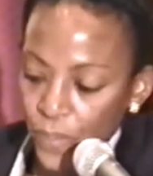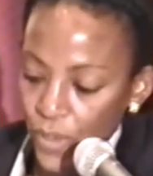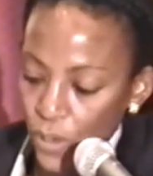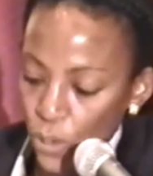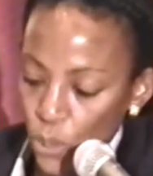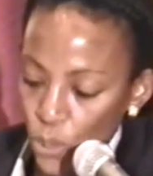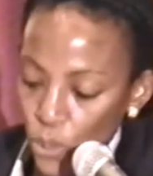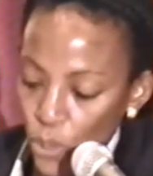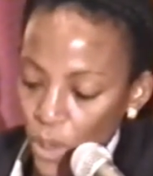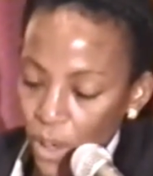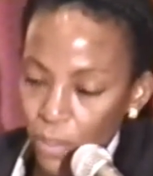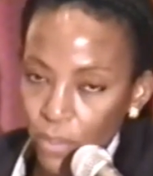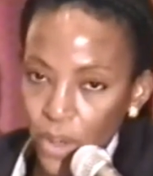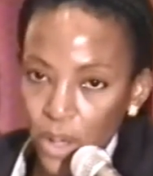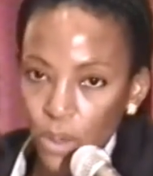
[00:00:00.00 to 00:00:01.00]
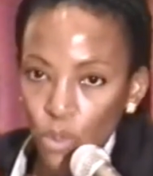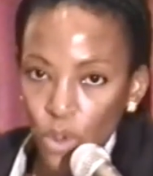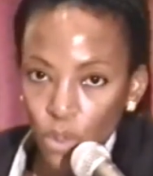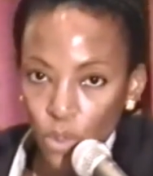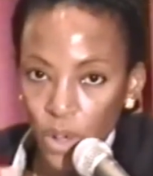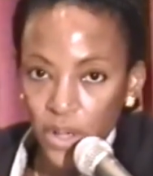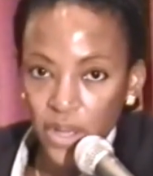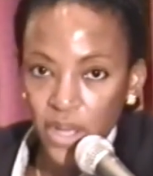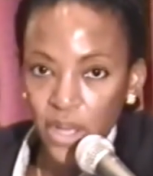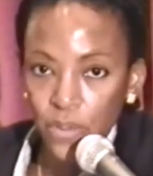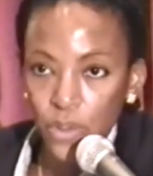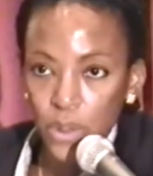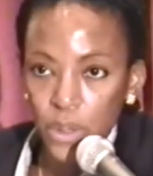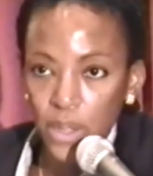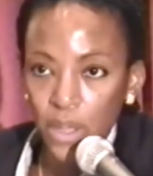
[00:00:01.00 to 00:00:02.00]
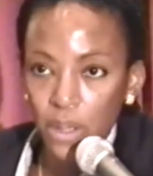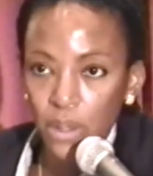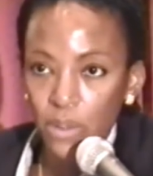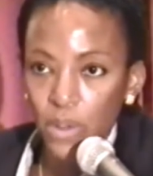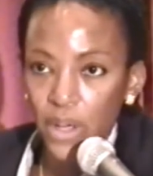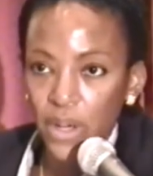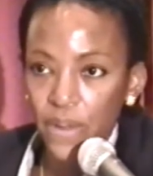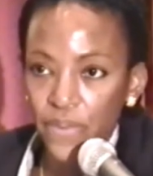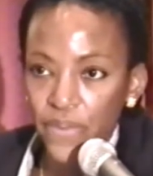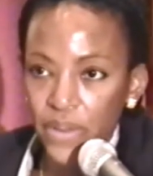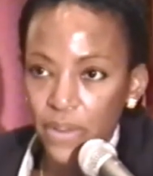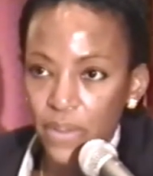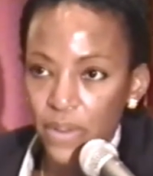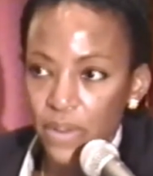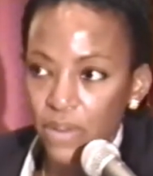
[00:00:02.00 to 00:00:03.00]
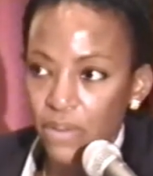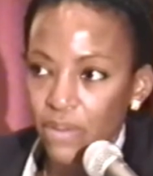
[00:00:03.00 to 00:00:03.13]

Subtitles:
who were working in the CLO. And I think that